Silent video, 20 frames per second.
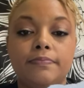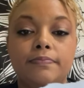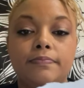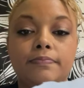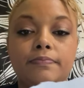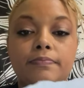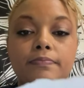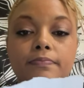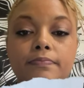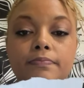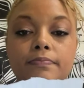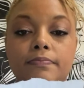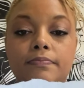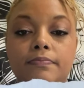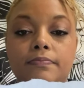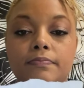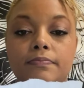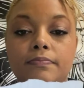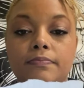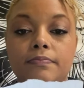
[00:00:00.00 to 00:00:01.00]

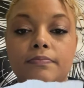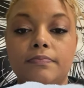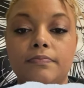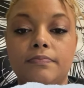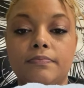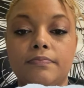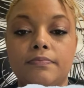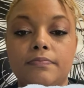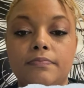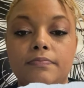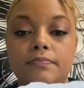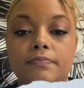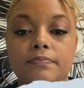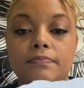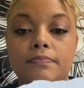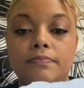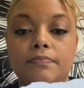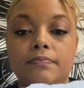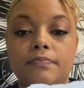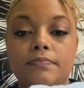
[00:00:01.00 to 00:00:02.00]

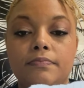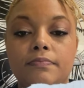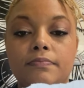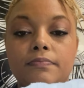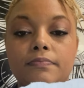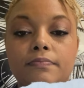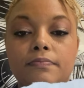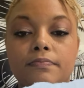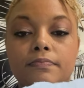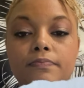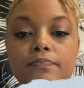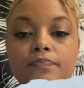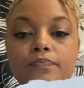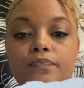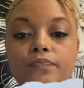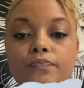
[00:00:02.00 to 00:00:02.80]
Nothing is said.